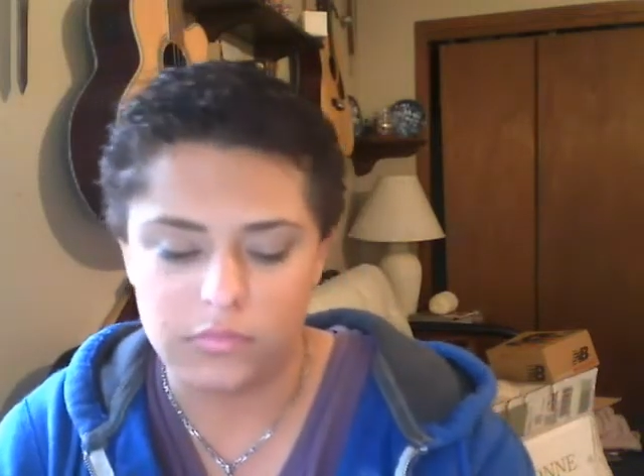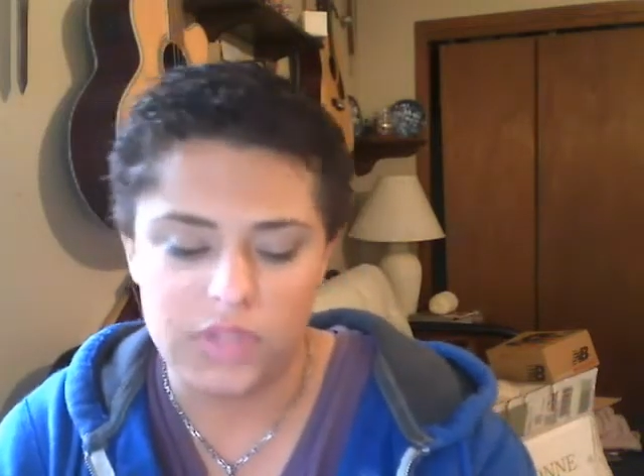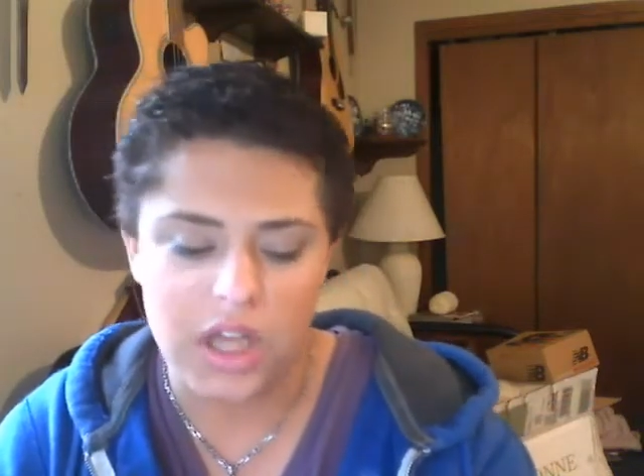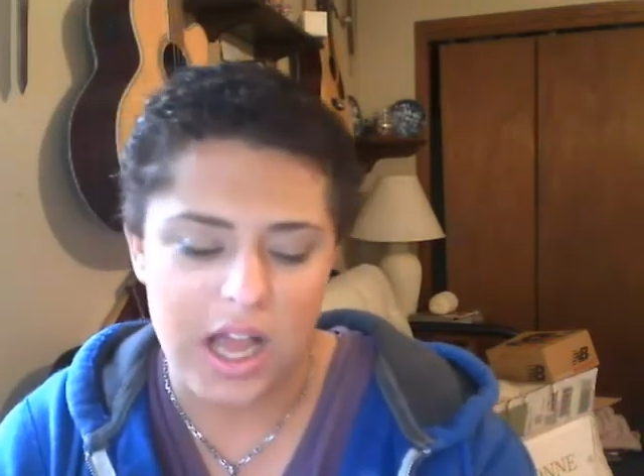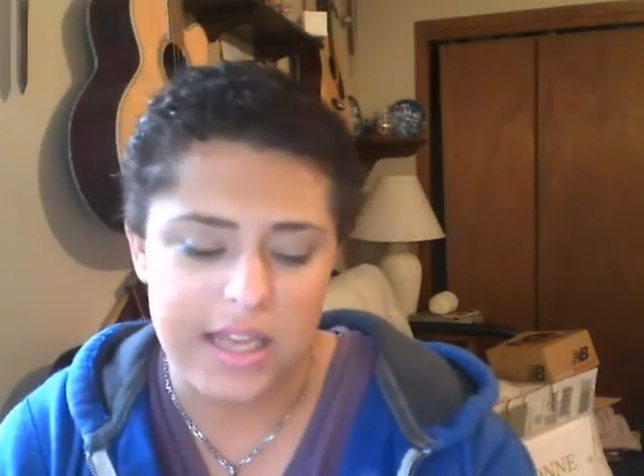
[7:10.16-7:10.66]

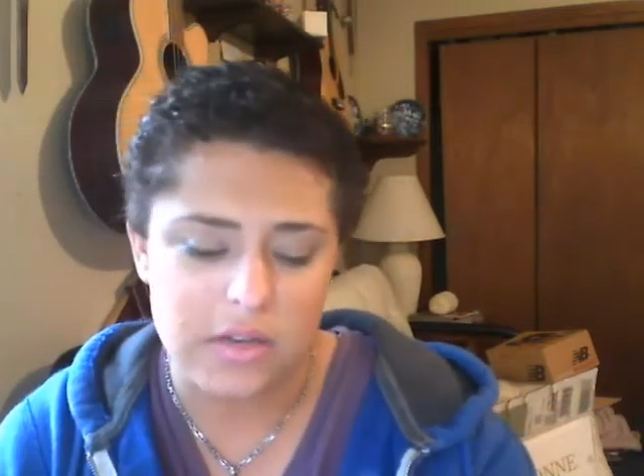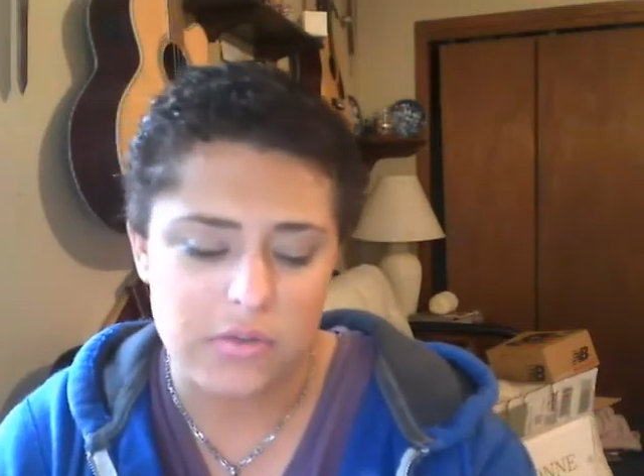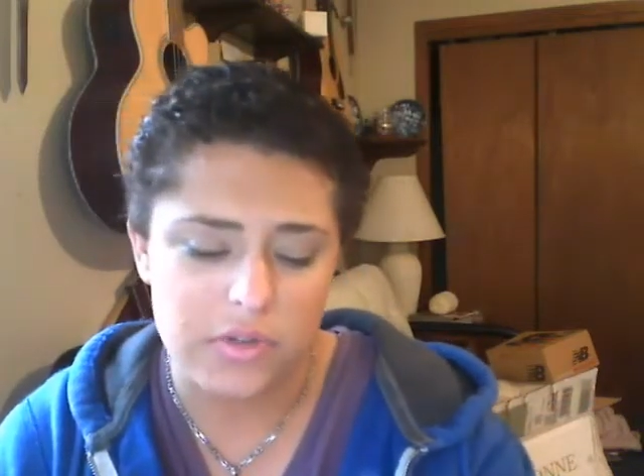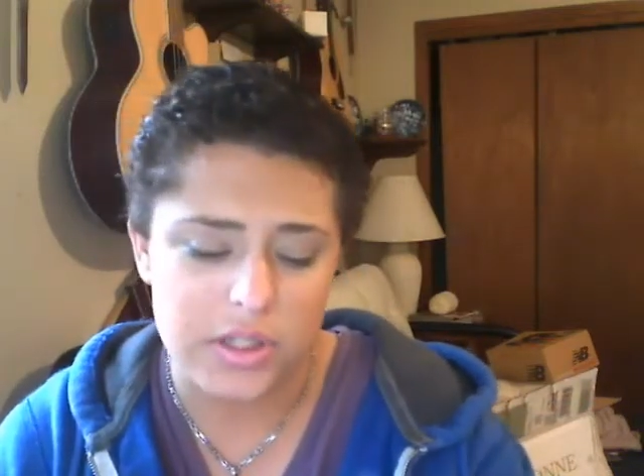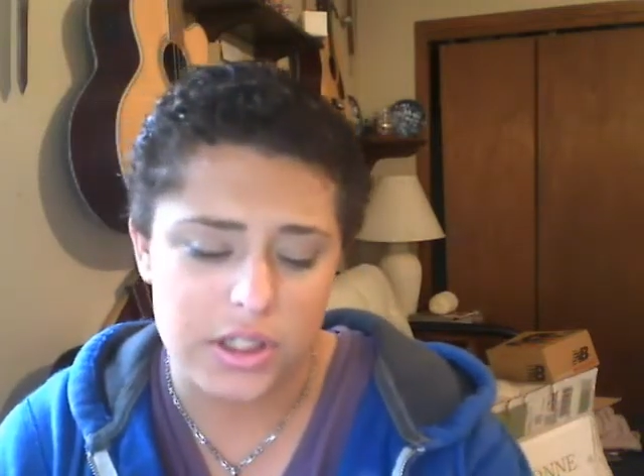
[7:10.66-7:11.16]
I
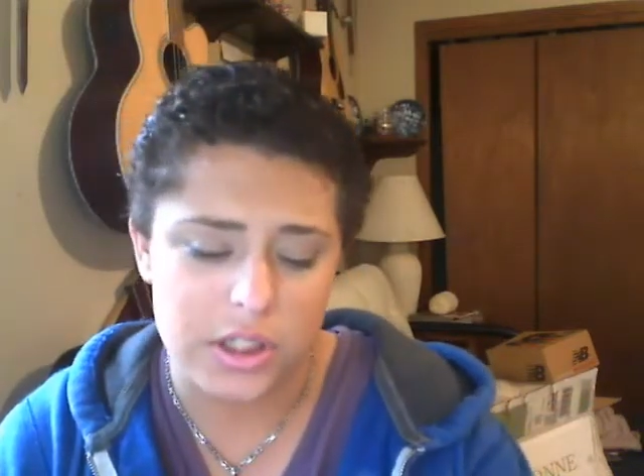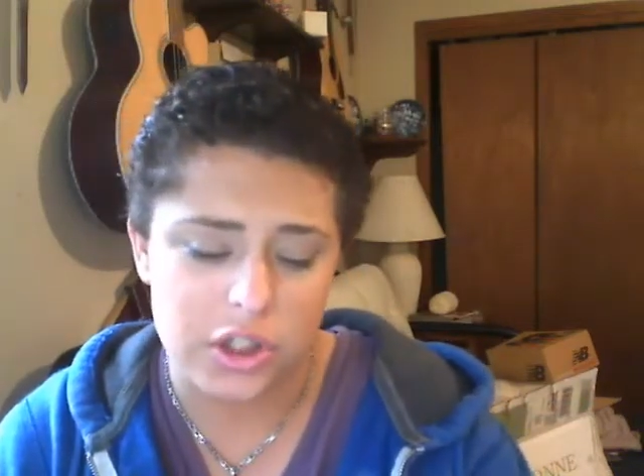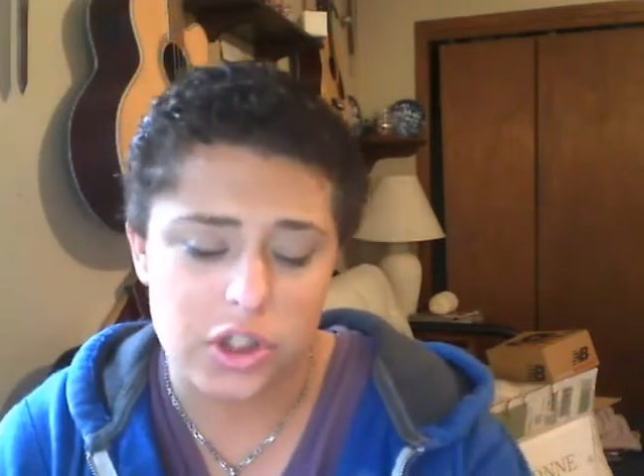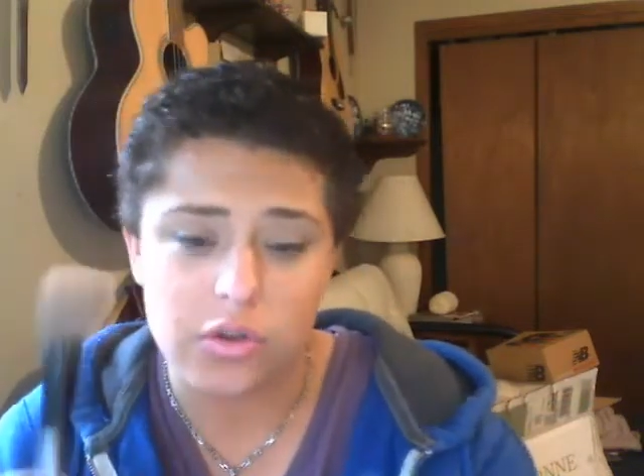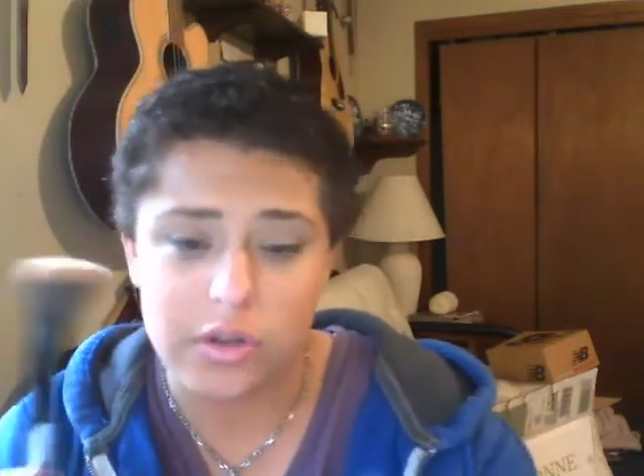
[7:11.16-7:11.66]
used
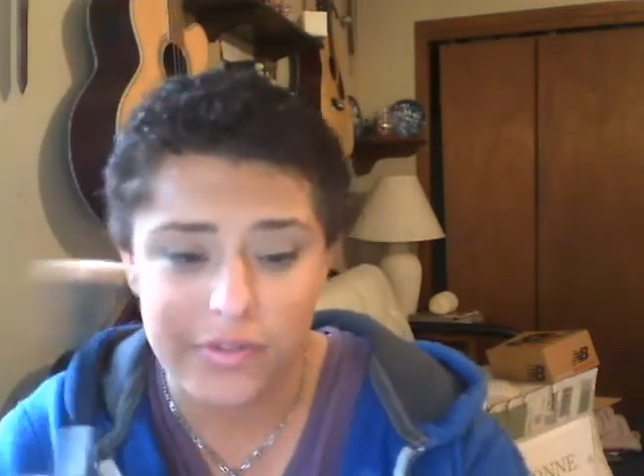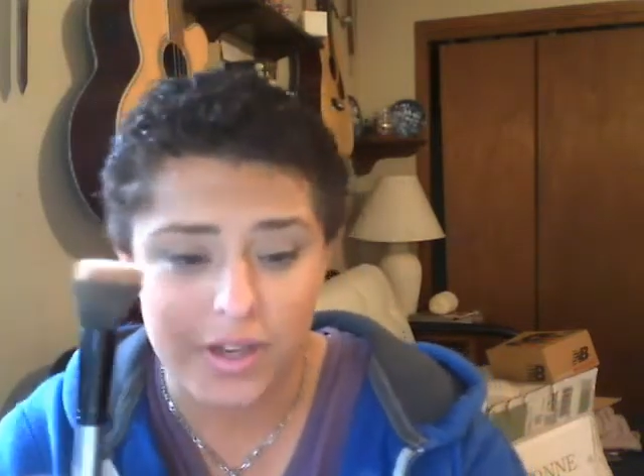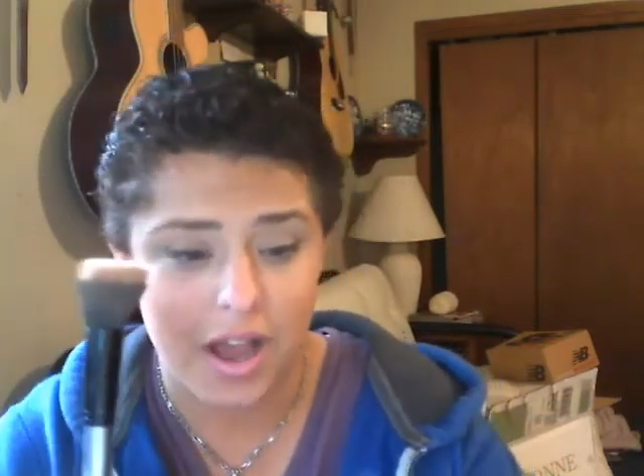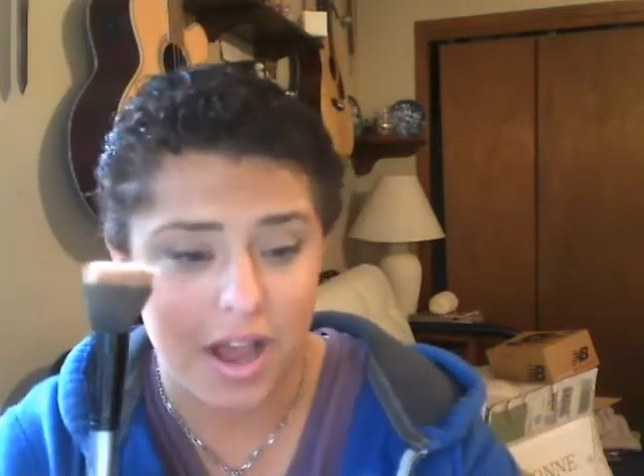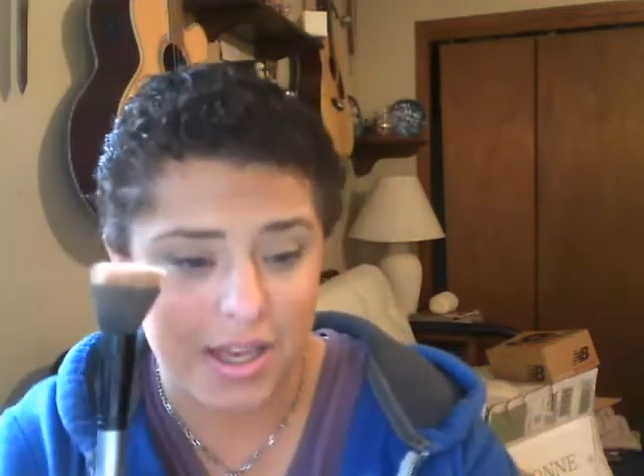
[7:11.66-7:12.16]
2 different
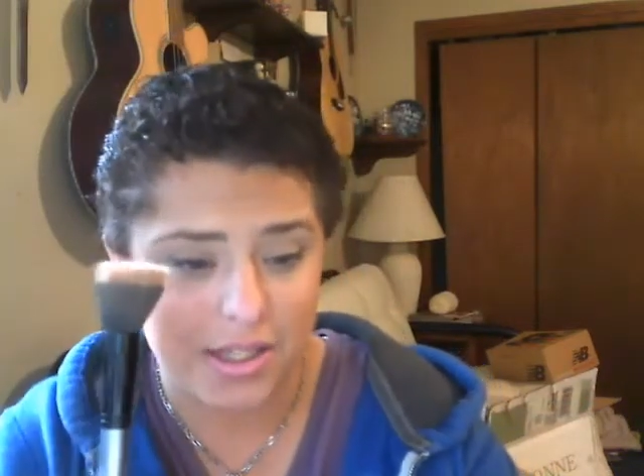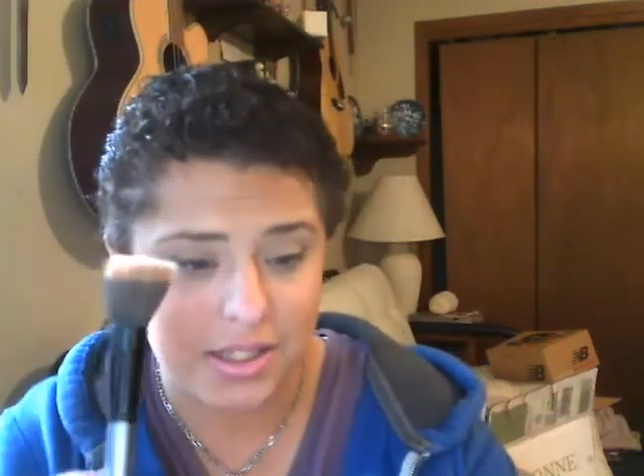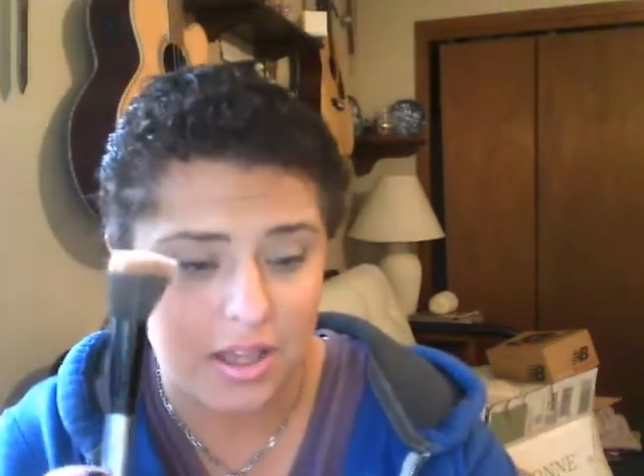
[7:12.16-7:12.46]
kinds